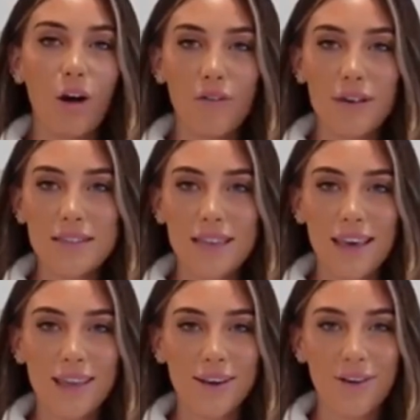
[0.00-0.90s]

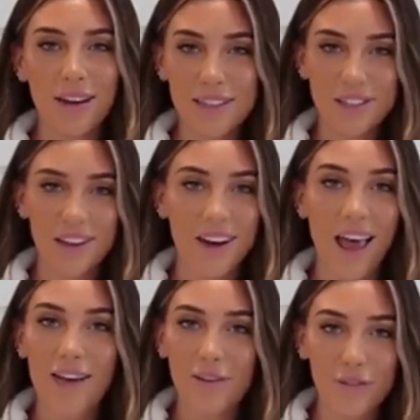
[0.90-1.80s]
Obviously, the question
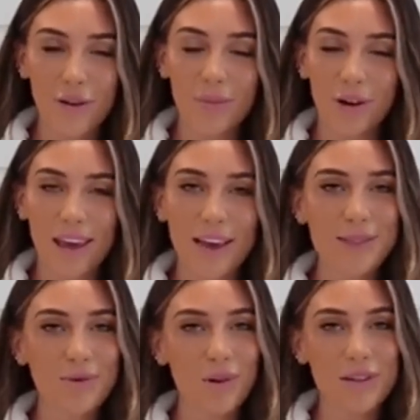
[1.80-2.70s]
everybody
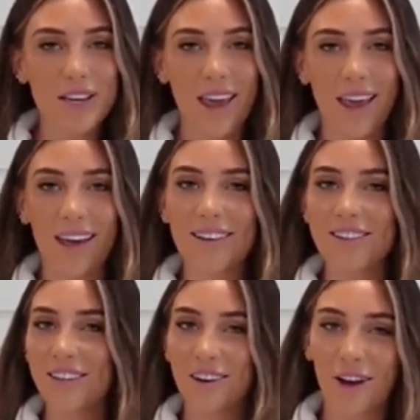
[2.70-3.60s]
is wanting
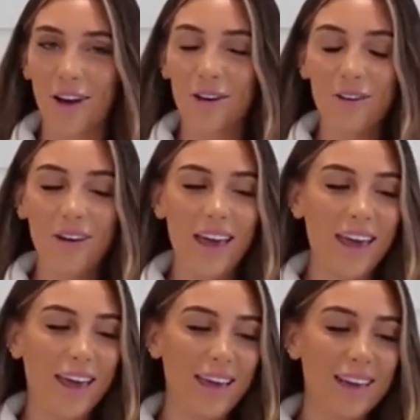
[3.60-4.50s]
to know
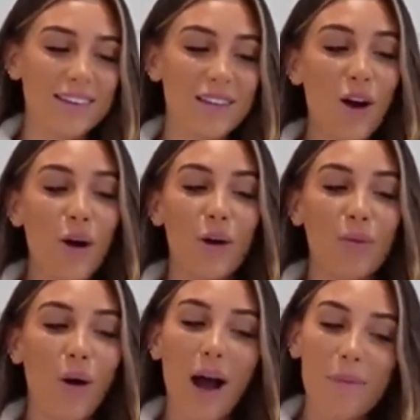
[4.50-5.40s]
is,
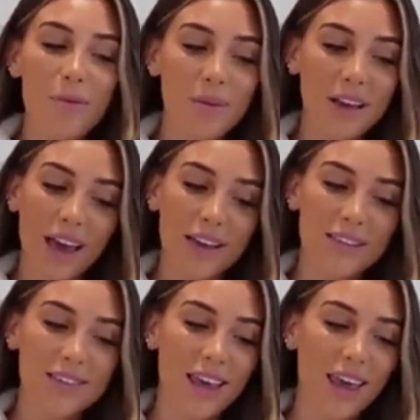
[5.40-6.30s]
what happened with
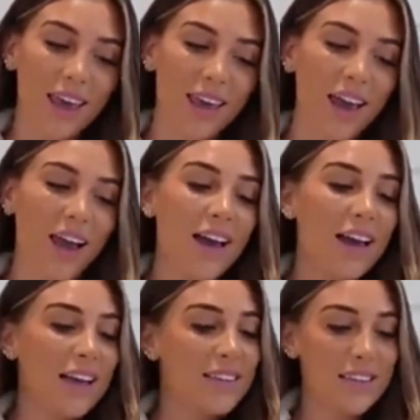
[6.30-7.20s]
Casey?
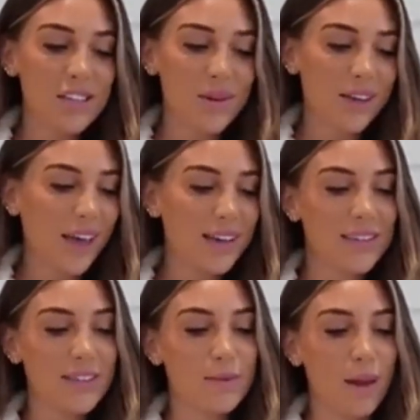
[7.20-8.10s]
Did you and
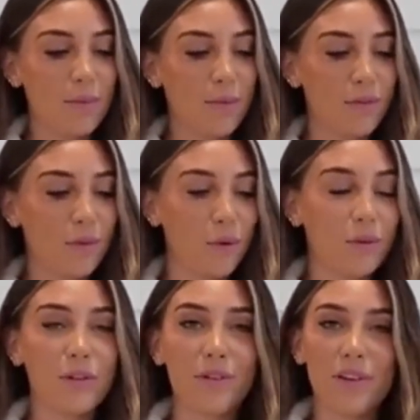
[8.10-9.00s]
Casey split
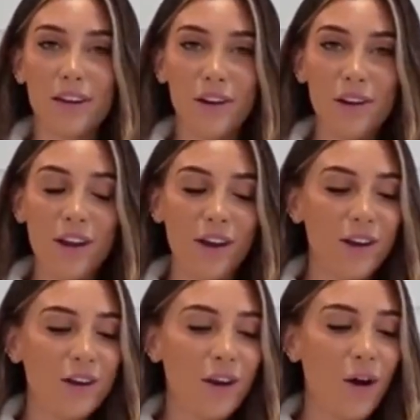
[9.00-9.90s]
before the
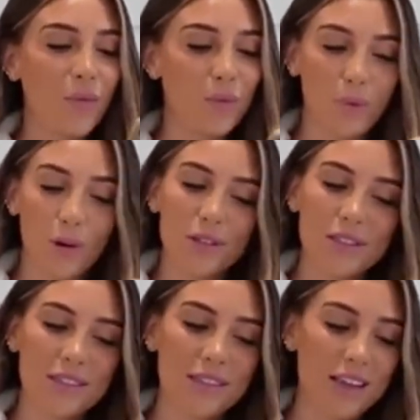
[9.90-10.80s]
reunion?
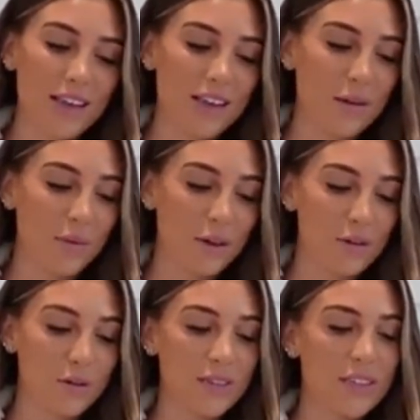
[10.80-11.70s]
Was it a
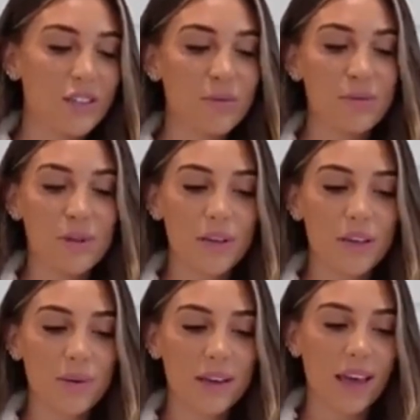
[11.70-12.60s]
mutual decision between
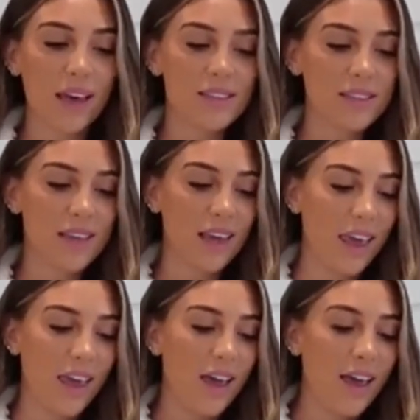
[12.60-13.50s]
you and
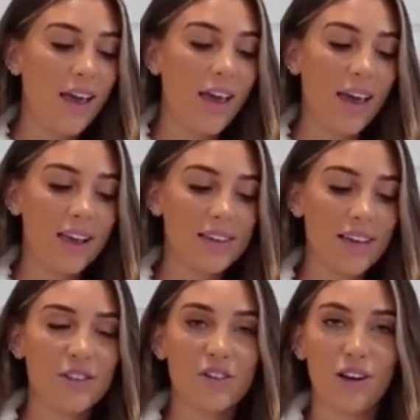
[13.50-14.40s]
Casey?
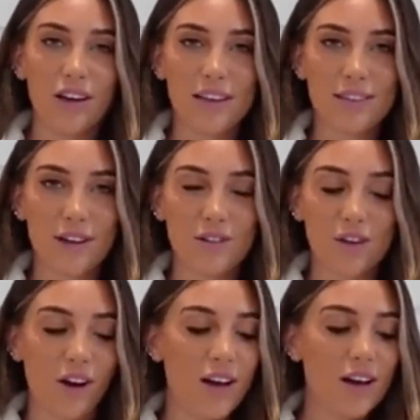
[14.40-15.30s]
Etc,
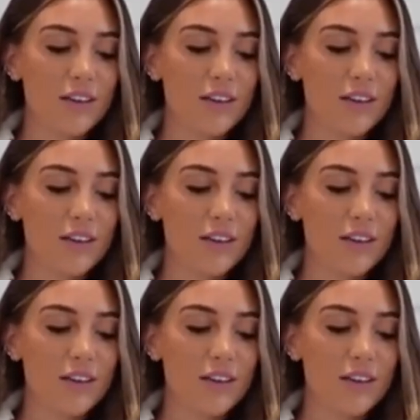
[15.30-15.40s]
etc.